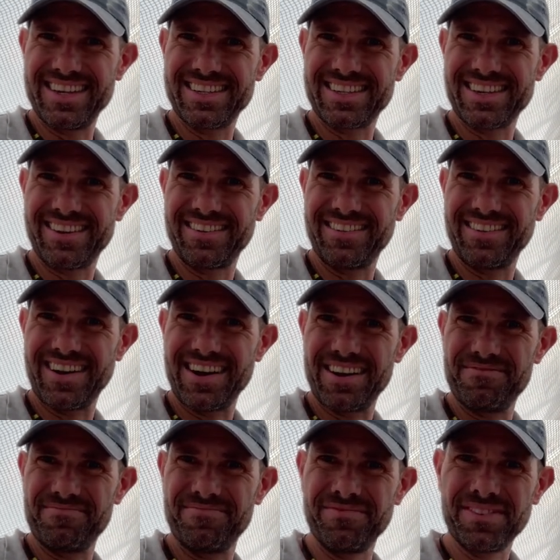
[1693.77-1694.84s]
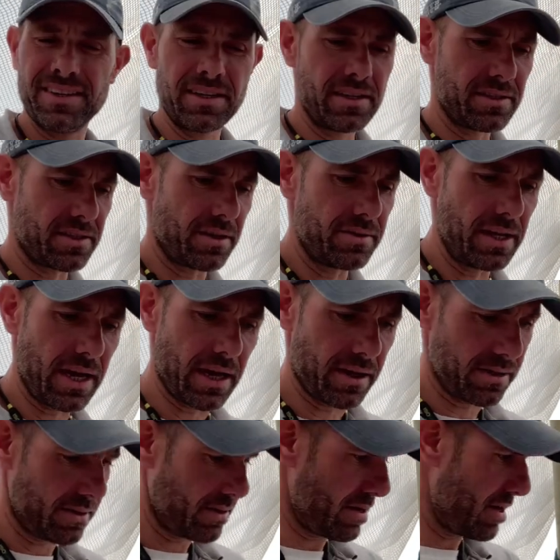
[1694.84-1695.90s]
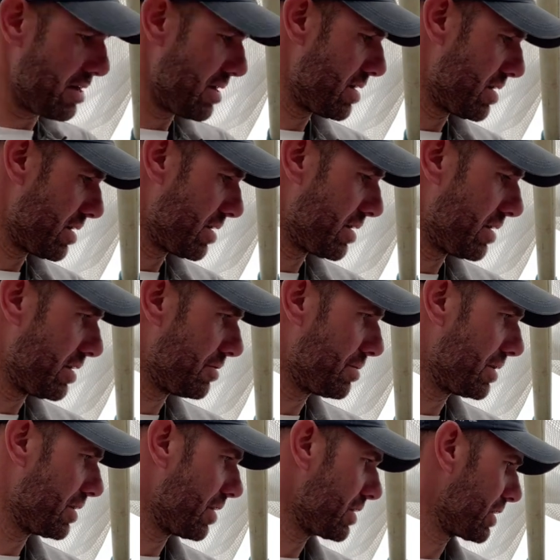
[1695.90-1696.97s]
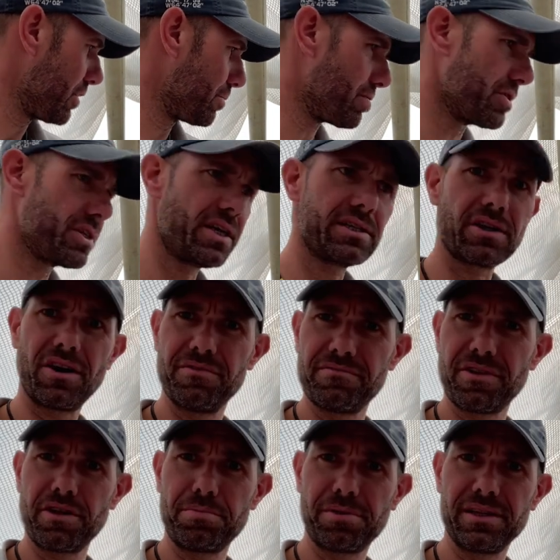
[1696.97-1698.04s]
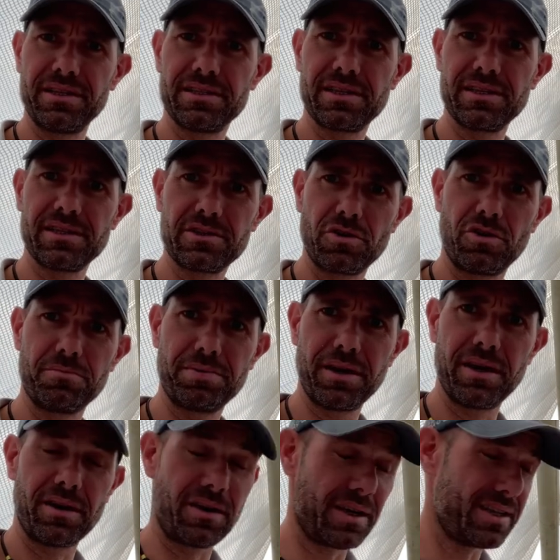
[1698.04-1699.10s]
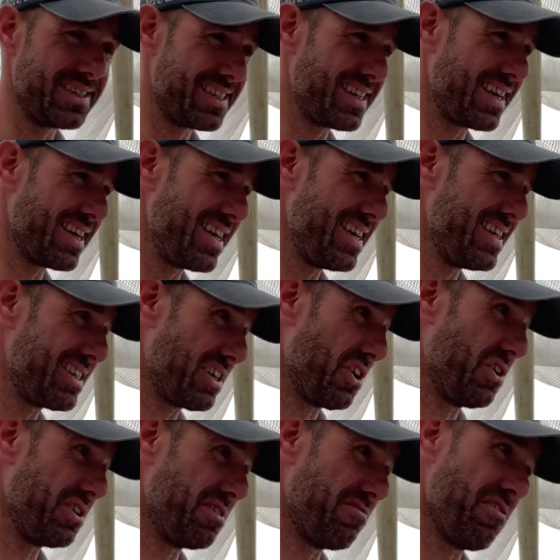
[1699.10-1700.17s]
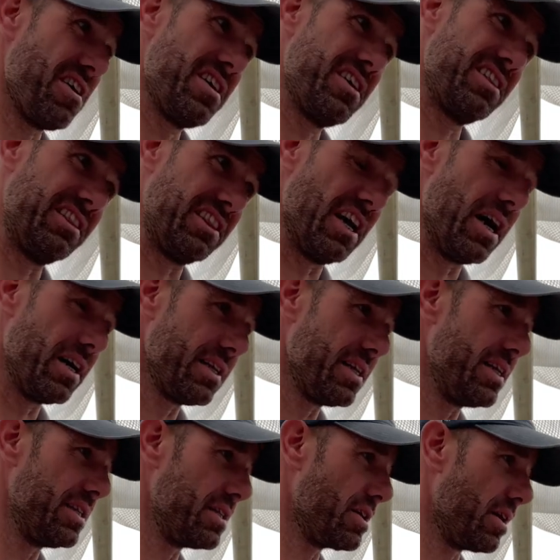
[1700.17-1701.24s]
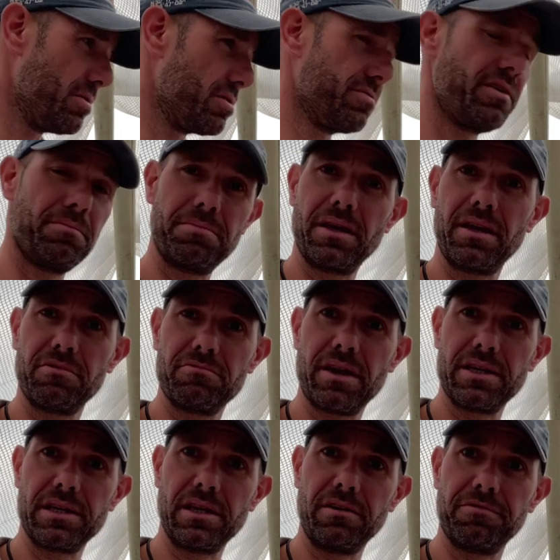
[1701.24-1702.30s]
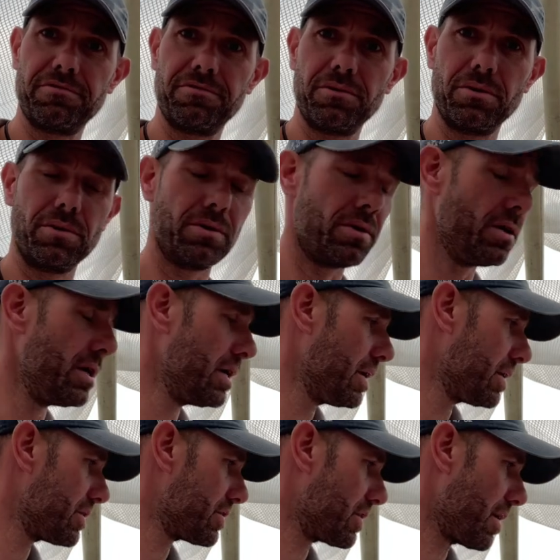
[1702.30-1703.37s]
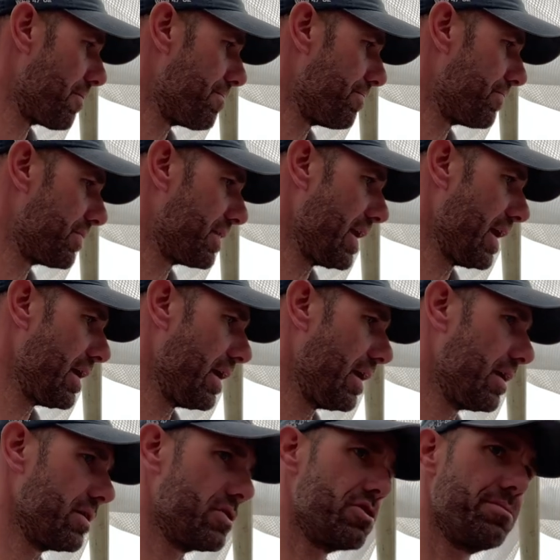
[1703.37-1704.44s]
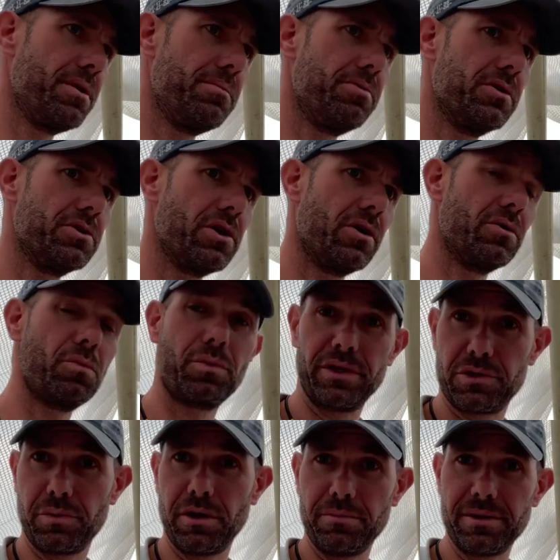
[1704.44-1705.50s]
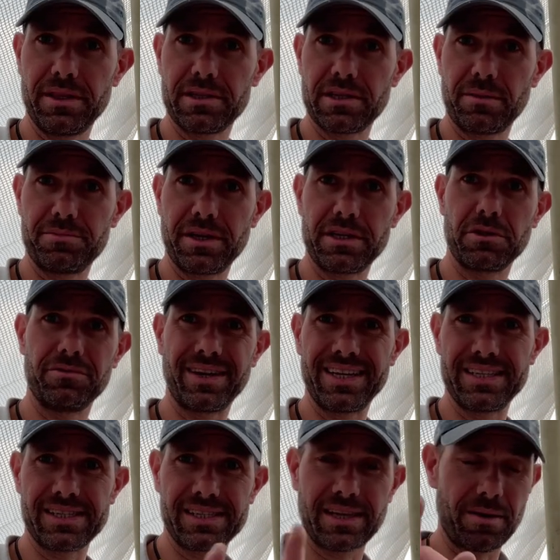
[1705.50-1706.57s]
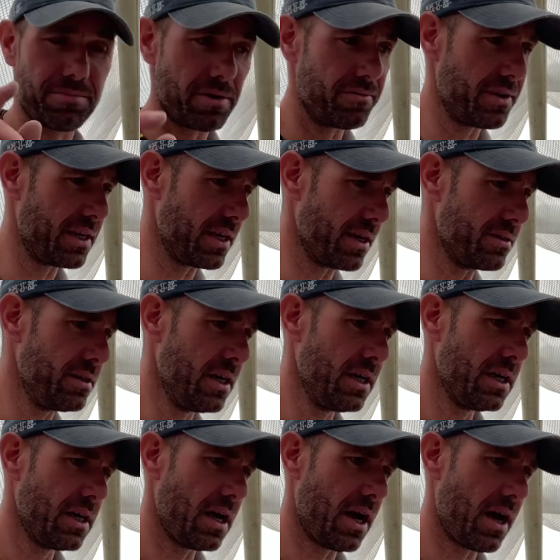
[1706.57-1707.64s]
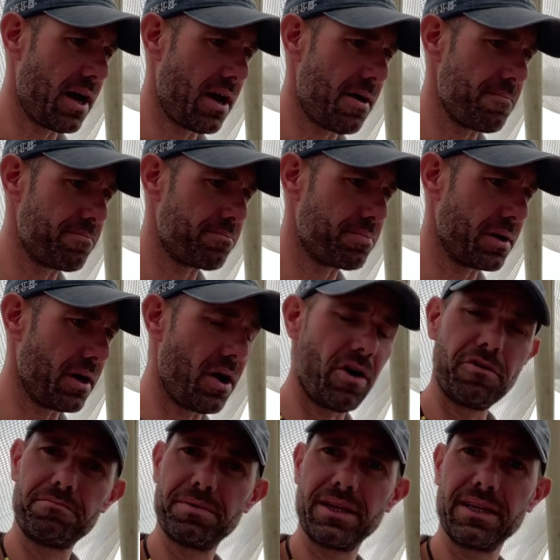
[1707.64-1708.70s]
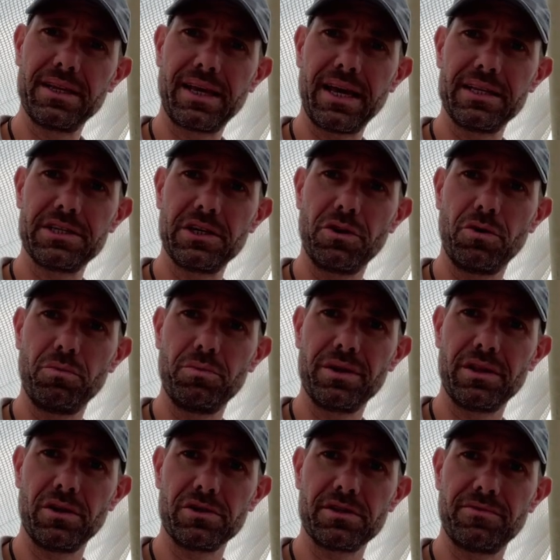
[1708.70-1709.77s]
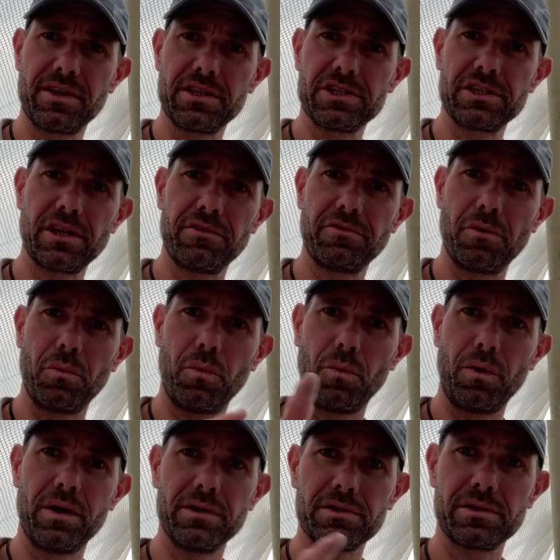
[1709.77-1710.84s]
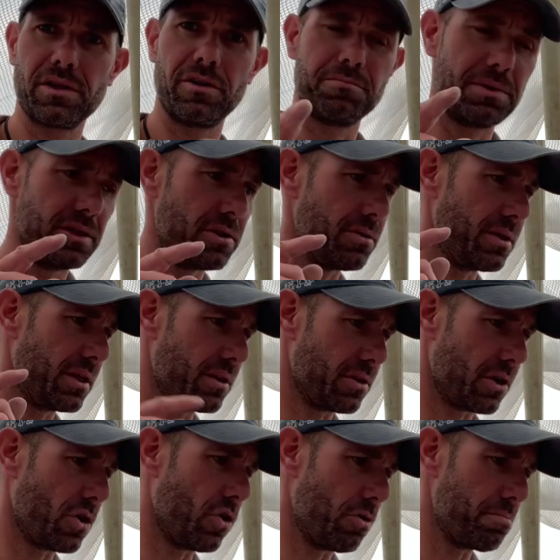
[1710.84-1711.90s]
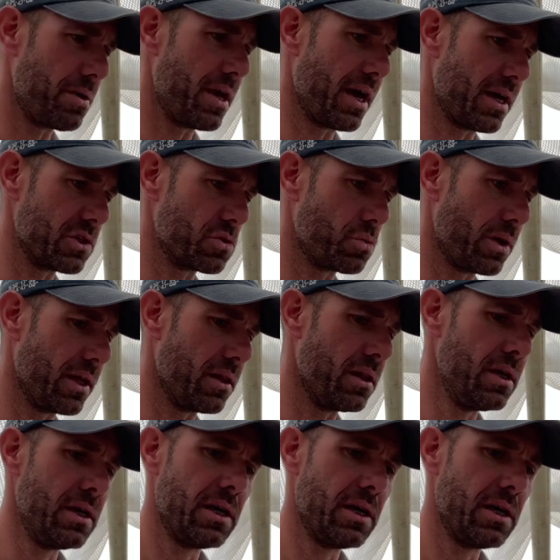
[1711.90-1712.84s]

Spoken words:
So it's been a nice little project. I'm very pleased that this cockpit, I can say, is kind of done in terms of it being ready for some decking to be put on, which will be the subject of a separate video. But I've been getting on with lots of other stuff whilst I've been doing the cockpit as well.